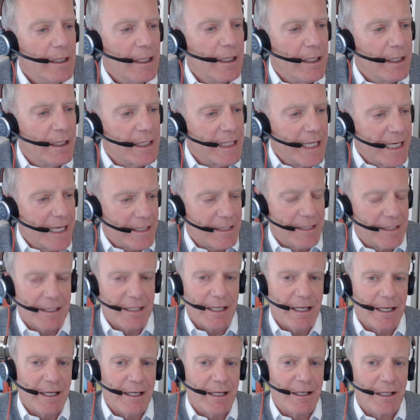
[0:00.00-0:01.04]
Uh,
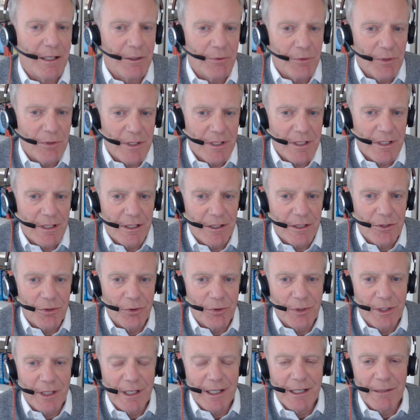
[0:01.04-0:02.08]
yesterday, I was uh,
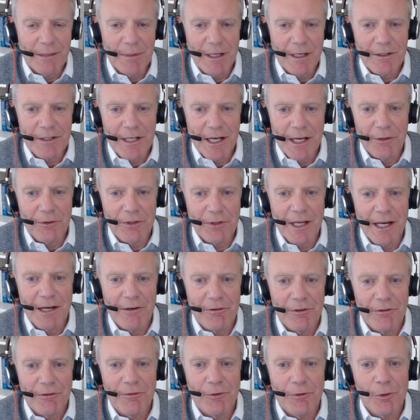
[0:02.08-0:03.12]
talking about
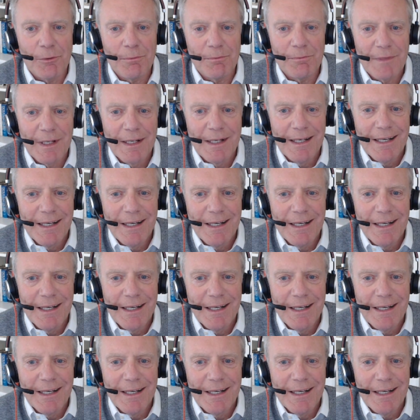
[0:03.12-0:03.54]
healthcare reform.